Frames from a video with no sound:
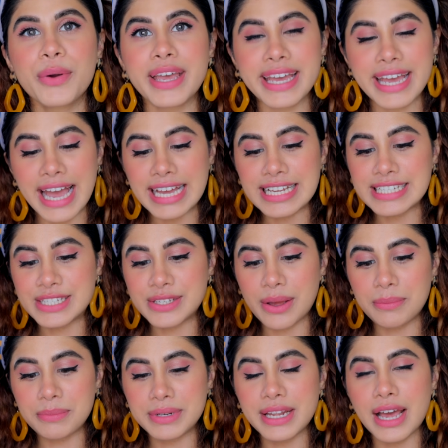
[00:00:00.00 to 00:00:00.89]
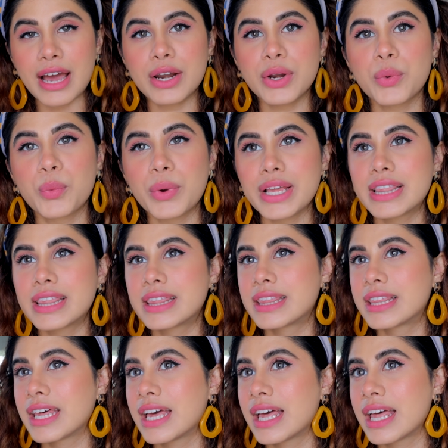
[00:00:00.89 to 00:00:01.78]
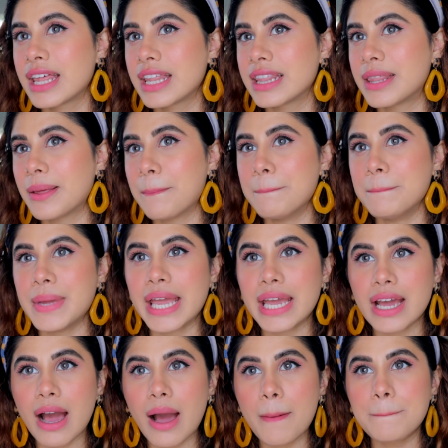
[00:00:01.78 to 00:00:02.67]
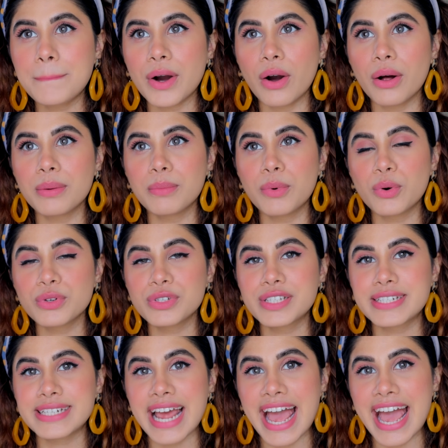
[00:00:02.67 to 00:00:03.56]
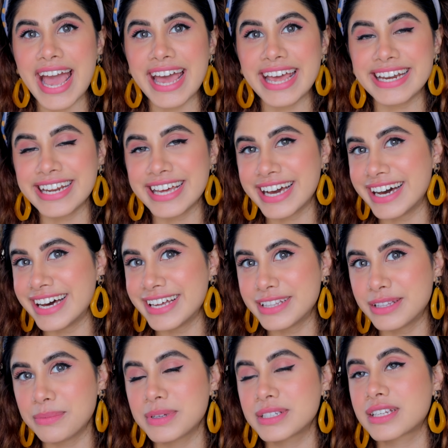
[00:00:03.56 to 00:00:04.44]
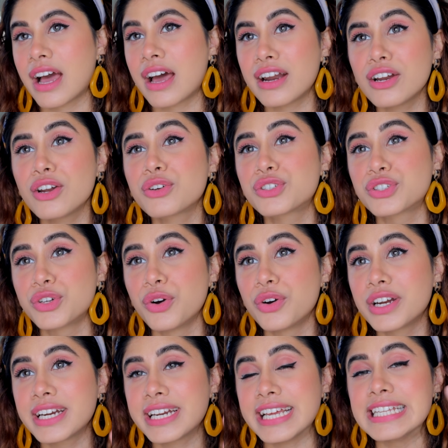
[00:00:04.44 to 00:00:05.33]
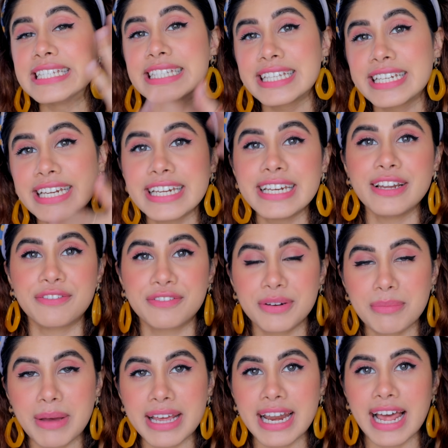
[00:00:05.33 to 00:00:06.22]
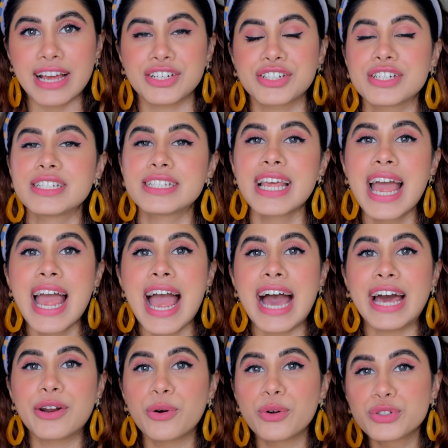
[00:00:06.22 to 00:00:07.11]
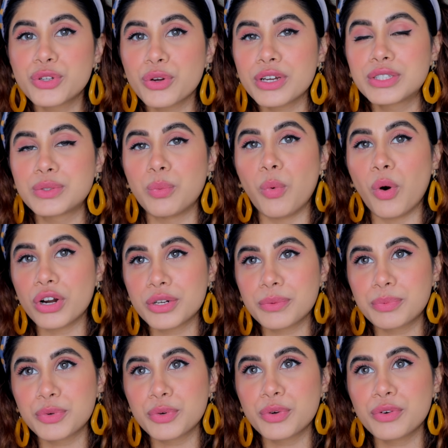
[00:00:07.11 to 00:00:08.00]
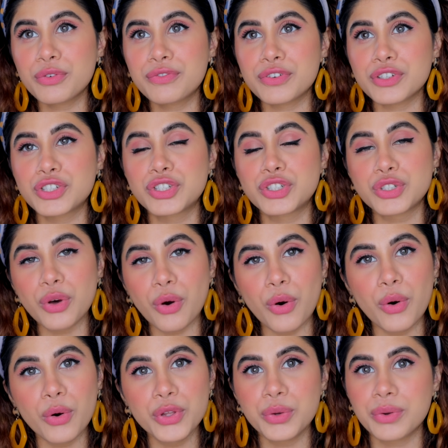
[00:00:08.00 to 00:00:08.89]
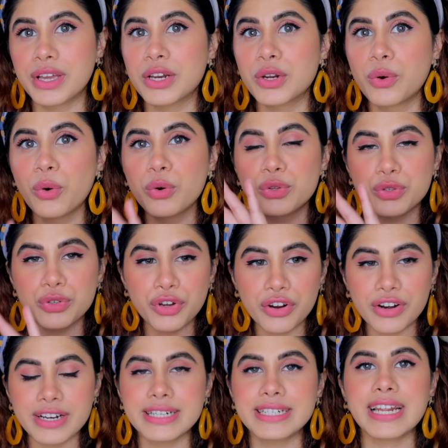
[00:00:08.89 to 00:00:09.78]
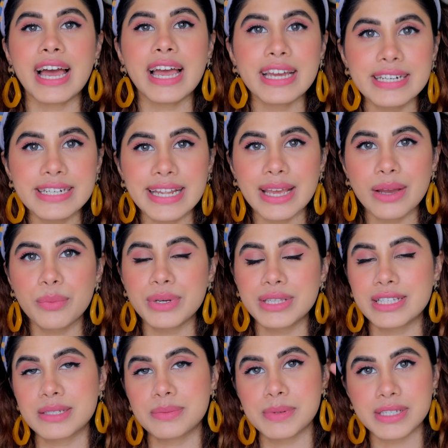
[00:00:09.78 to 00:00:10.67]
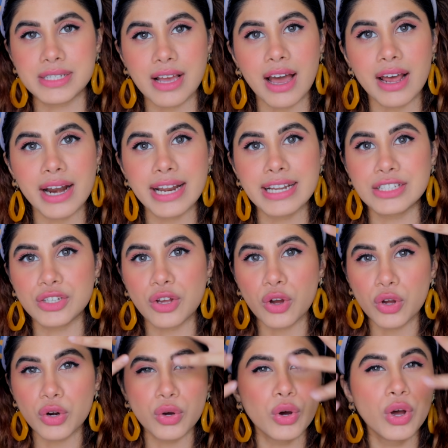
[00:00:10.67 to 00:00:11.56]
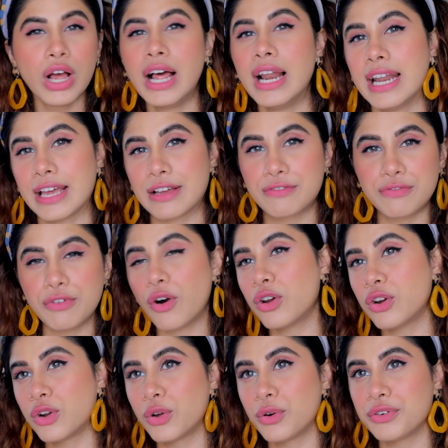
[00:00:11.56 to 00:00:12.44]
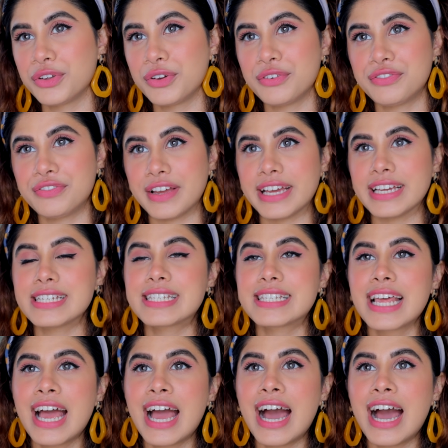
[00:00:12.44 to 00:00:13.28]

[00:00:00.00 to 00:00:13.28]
Okay guys, so I'm done with the makeup almost, and the mascara looks good. It instantly lifted my lashes, and also it's waterproof, so you can go through your entire day with this mascara and it's not gonna like fall all over your face.